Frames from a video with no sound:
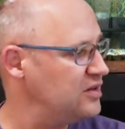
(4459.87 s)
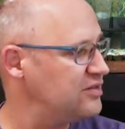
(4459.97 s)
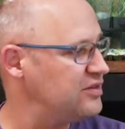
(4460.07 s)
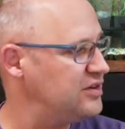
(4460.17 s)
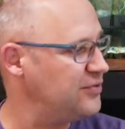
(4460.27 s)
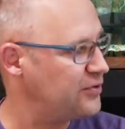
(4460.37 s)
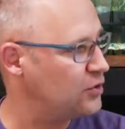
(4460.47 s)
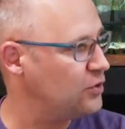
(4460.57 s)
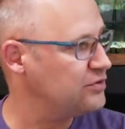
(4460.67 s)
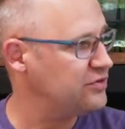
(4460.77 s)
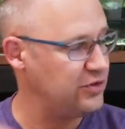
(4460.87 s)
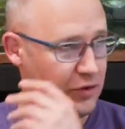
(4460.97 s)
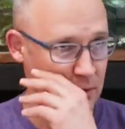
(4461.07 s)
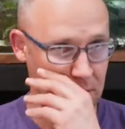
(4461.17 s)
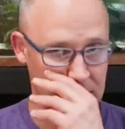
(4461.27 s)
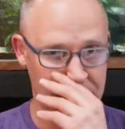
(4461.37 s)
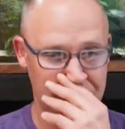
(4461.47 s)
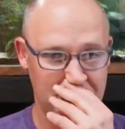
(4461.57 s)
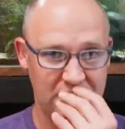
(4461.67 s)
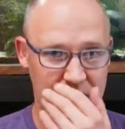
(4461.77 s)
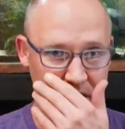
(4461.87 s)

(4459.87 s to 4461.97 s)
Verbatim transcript: it is difficult to